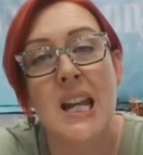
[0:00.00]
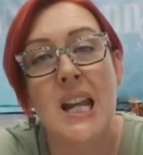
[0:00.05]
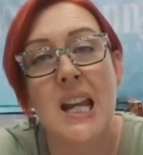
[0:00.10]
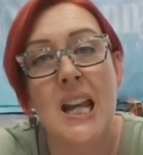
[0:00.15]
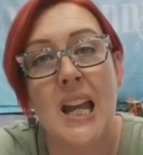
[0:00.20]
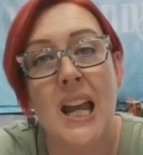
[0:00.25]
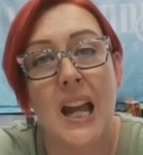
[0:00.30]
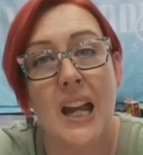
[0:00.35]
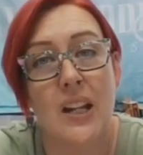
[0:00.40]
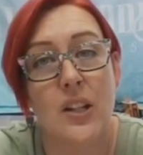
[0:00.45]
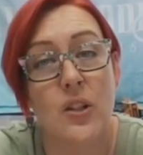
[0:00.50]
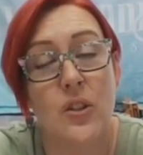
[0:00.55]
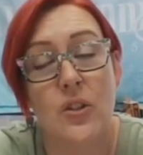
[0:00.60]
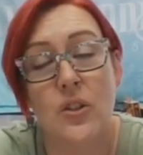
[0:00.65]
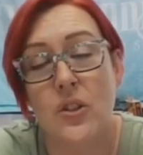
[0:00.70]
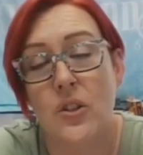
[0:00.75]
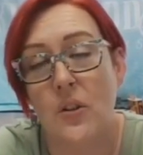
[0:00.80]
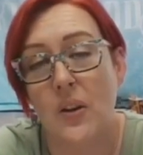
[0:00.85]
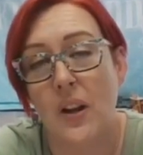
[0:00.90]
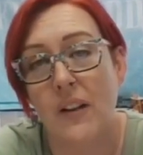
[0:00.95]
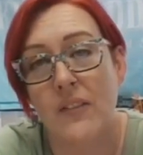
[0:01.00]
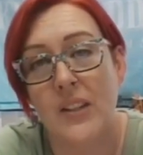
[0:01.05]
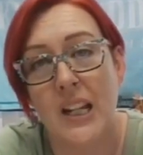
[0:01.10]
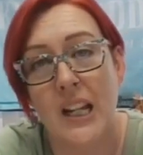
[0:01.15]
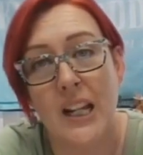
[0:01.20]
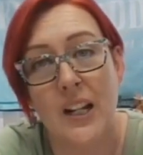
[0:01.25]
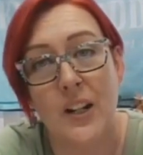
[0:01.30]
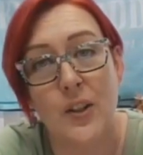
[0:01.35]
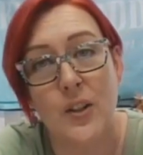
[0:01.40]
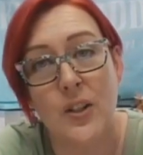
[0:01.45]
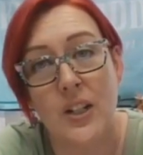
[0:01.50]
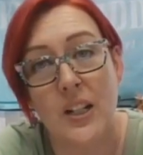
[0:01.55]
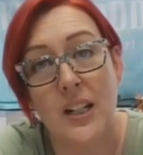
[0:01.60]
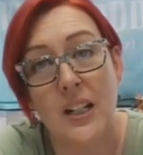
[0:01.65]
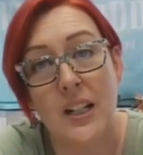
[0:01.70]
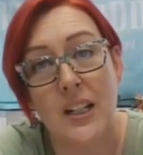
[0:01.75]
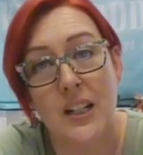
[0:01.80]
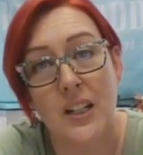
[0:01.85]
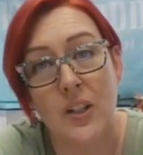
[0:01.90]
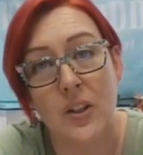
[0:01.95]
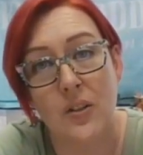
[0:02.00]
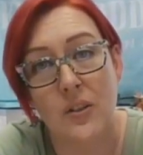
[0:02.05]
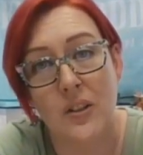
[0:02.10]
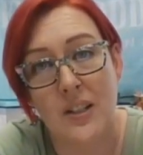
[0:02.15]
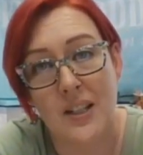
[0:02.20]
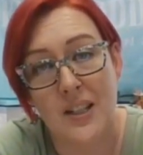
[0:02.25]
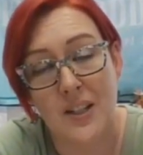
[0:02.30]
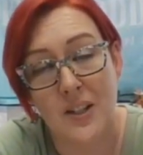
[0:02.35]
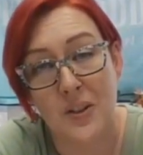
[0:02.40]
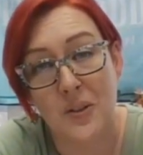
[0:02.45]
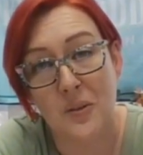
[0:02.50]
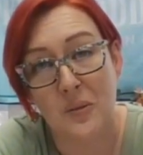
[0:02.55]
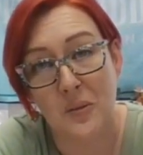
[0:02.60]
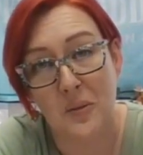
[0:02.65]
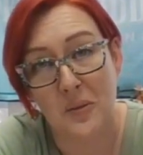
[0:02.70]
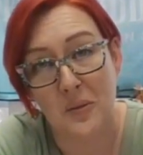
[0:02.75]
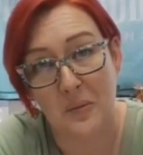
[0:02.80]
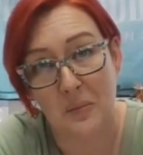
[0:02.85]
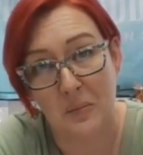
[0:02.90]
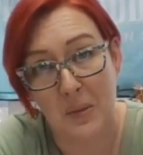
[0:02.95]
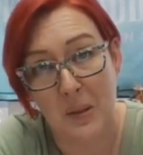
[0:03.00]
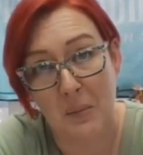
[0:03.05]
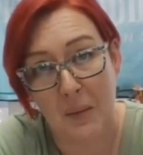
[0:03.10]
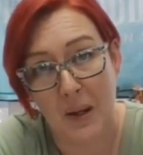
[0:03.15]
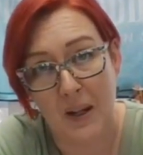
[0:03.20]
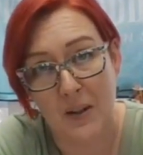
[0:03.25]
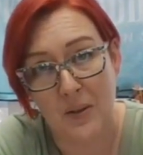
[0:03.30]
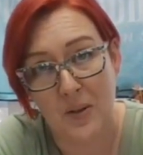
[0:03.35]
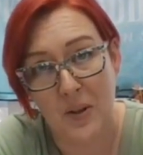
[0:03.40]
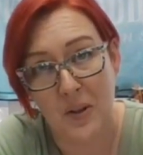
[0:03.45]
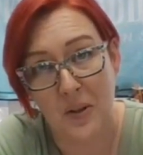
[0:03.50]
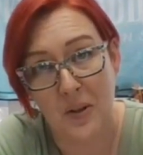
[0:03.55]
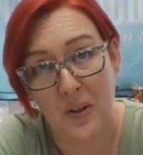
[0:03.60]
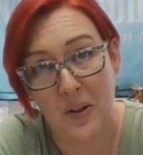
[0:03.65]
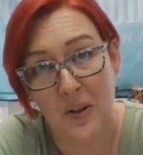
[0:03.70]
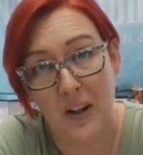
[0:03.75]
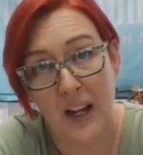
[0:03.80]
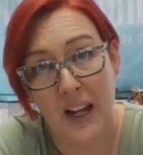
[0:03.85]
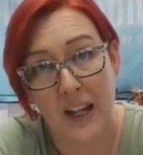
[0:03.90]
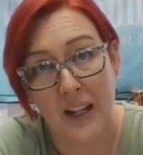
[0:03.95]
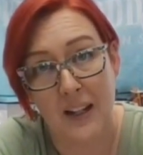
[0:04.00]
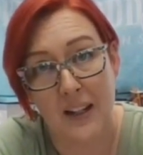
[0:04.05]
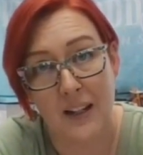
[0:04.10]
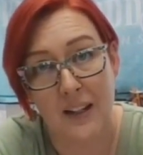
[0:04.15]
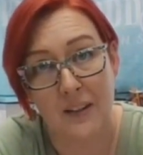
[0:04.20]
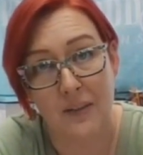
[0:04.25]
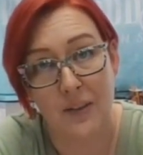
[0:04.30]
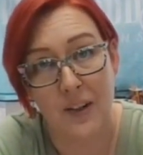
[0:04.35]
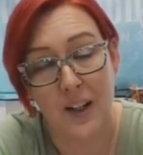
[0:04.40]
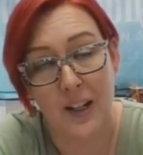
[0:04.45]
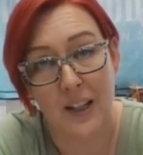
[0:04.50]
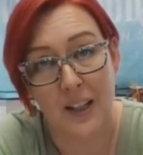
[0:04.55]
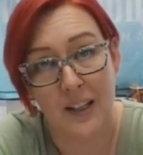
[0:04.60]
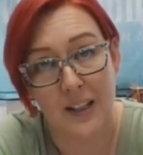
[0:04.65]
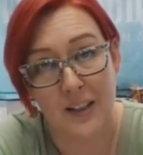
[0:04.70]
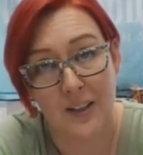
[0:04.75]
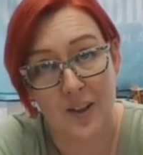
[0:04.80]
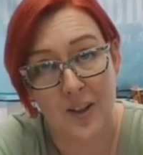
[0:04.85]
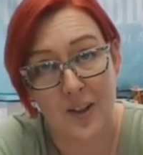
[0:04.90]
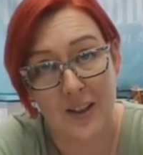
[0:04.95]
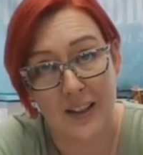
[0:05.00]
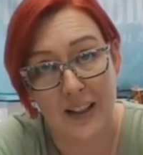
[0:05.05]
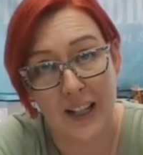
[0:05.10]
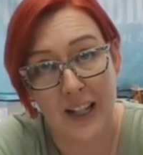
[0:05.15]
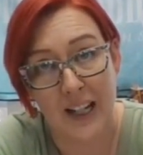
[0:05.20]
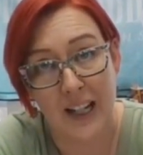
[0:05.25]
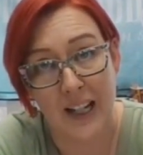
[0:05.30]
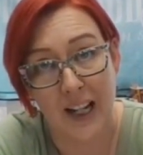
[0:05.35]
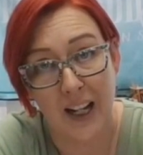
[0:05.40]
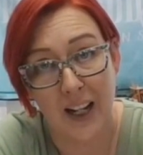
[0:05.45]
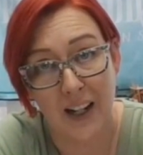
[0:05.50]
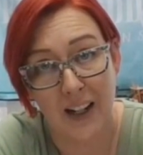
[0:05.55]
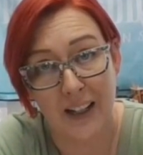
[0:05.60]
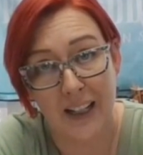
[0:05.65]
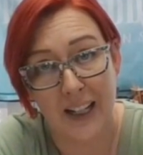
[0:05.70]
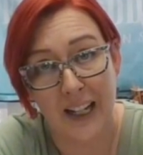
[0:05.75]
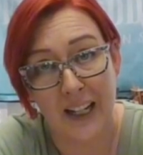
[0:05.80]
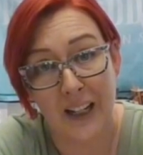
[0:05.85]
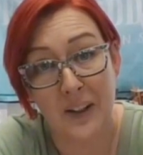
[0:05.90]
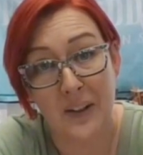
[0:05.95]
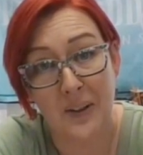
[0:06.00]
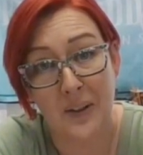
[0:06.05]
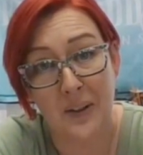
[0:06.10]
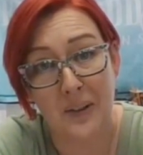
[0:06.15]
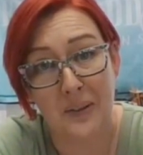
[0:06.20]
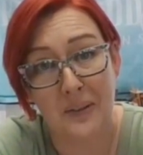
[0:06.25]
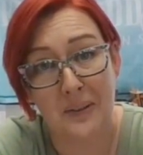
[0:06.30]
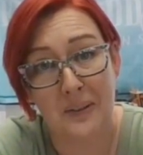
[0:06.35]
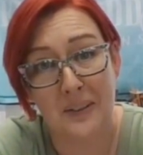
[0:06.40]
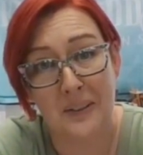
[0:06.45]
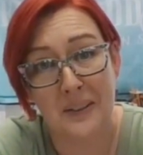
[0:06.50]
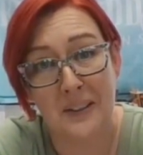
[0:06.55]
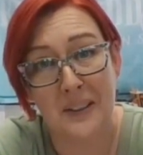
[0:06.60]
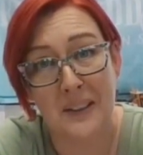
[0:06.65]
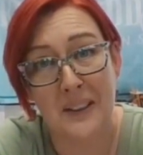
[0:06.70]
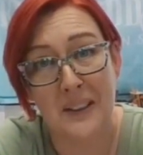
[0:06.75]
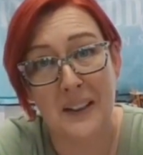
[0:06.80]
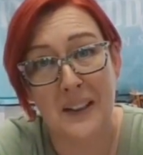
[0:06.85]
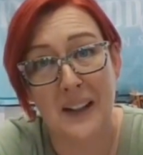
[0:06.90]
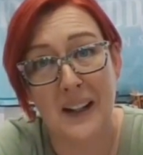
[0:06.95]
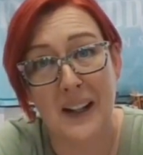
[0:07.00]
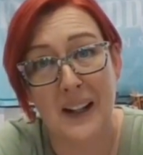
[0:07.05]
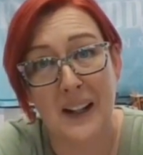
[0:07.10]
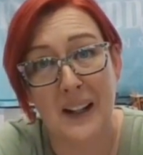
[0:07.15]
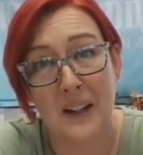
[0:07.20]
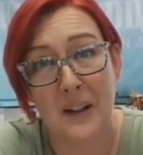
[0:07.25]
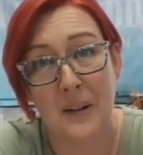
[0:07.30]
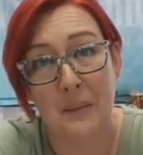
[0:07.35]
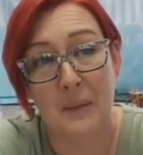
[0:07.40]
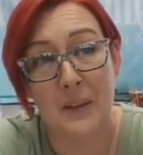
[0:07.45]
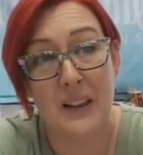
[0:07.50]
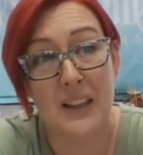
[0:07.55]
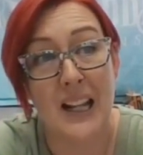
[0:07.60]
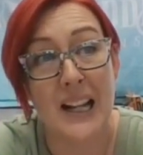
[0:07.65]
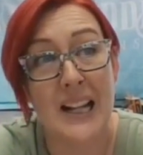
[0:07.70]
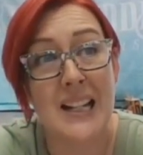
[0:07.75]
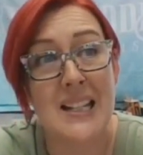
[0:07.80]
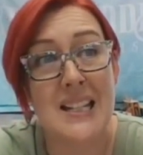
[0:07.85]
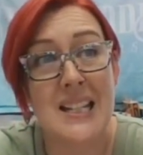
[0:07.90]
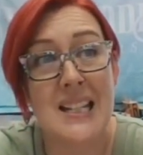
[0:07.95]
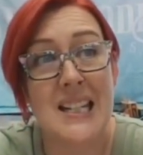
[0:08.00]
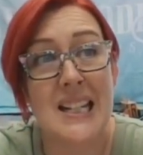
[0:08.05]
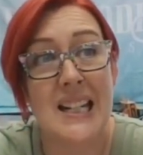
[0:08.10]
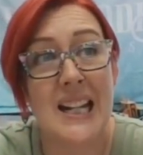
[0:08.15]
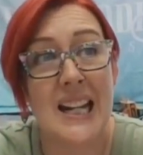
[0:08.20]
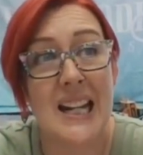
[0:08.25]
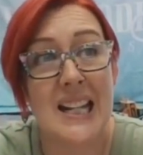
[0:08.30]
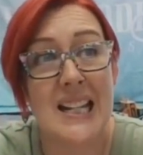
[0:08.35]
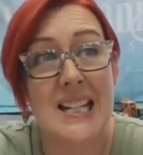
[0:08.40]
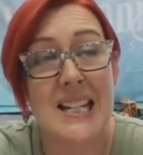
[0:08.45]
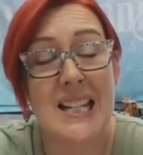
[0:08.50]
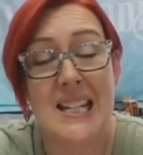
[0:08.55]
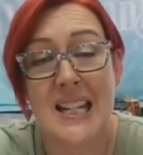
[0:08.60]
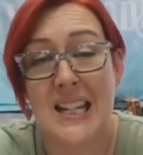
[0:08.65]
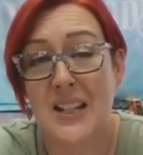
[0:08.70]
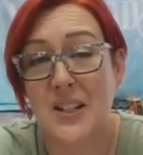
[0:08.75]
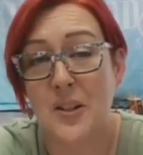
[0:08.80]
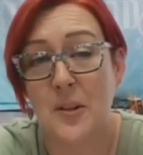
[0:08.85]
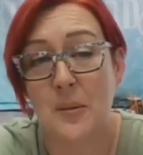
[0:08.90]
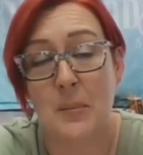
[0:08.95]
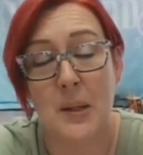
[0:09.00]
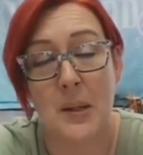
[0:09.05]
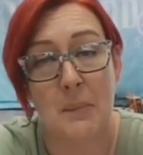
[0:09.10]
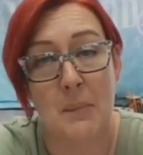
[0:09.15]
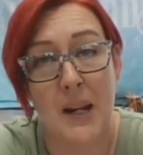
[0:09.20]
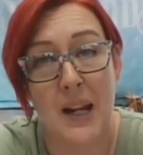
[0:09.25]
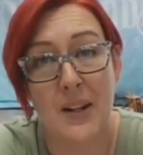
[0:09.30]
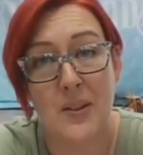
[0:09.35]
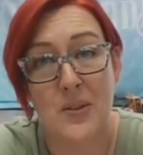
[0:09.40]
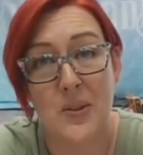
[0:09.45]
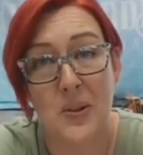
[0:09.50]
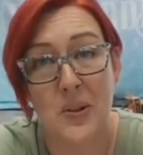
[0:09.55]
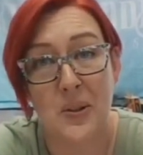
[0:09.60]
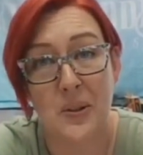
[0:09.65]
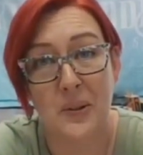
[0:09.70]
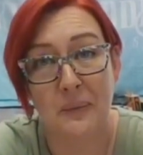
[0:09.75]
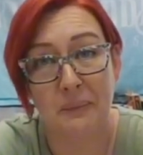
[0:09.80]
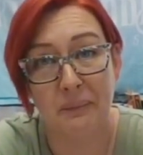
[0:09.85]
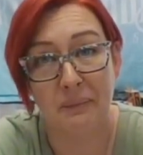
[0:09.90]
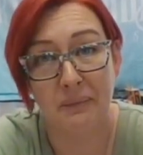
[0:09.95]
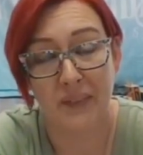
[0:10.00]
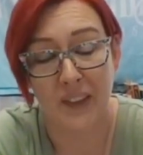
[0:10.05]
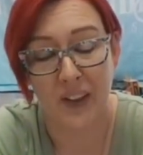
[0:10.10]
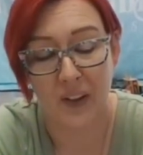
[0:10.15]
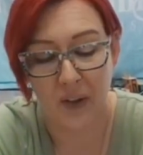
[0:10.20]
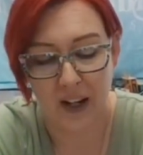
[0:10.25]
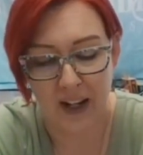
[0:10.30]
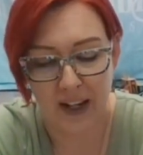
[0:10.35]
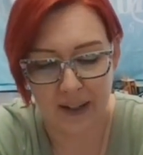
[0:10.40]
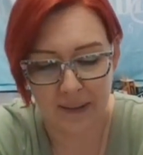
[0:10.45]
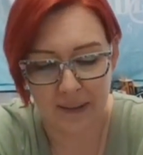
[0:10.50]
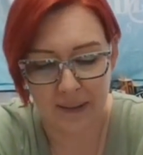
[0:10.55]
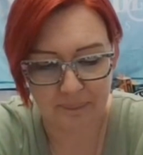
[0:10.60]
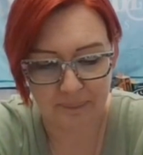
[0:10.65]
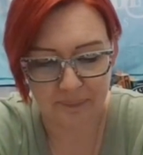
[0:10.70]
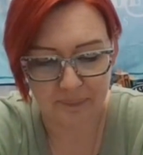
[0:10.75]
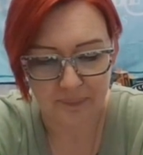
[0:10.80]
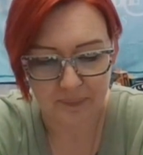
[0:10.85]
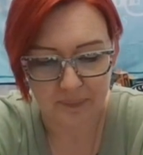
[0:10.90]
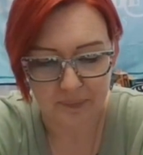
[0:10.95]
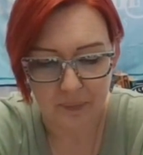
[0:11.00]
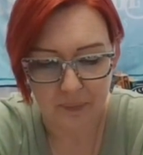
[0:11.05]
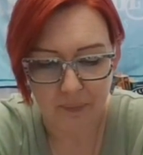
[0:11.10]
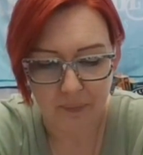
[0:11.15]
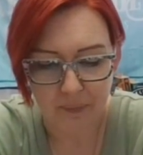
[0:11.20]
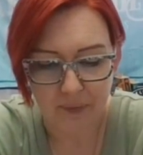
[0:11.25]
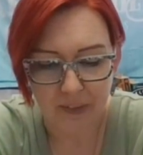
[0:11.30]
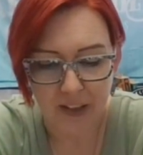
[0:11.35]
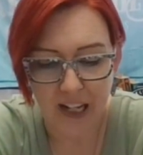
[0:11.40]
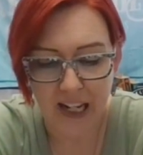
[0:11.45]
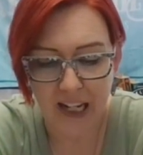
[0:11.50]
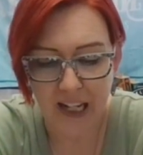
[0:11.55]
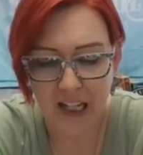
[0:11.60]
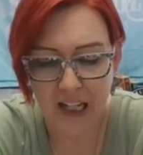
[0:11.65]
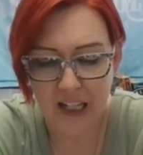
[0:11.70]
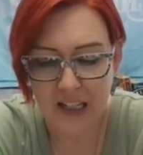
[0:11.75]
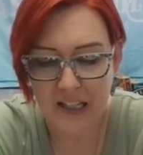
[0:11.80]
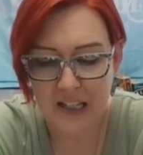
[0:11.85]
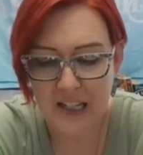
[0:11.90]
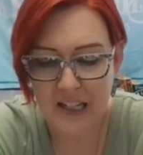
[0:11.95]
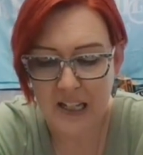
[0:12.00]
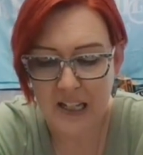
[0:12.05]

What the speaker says: and you just don't have the energy, you can still be magical and fucking just light a candle. Light a stick of incense, you're being magical. Okay. And,